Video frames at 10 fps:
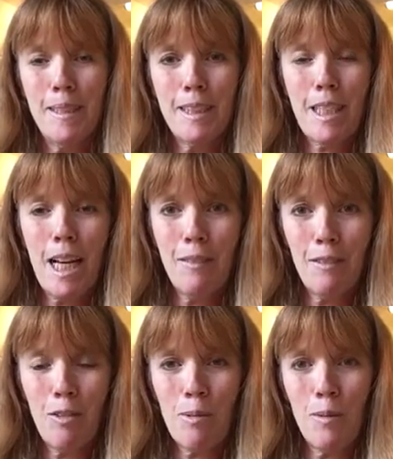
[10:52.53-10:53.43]
It's kind of
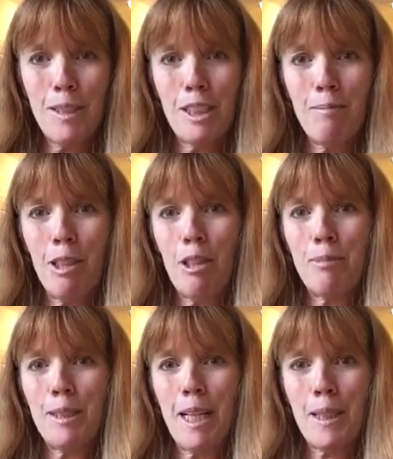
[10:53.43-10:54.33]
a form of whistleblower
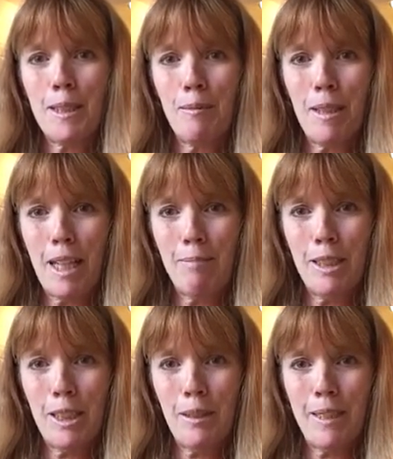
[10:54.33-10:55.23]
protection, what I've
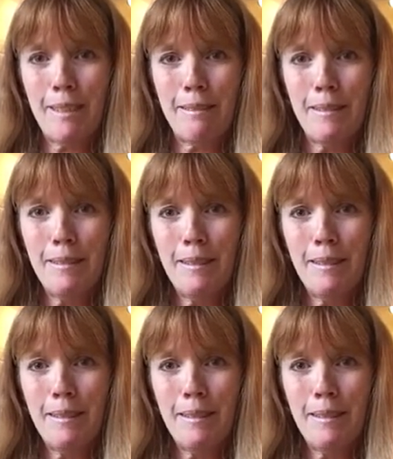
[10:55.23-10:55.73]
been doing.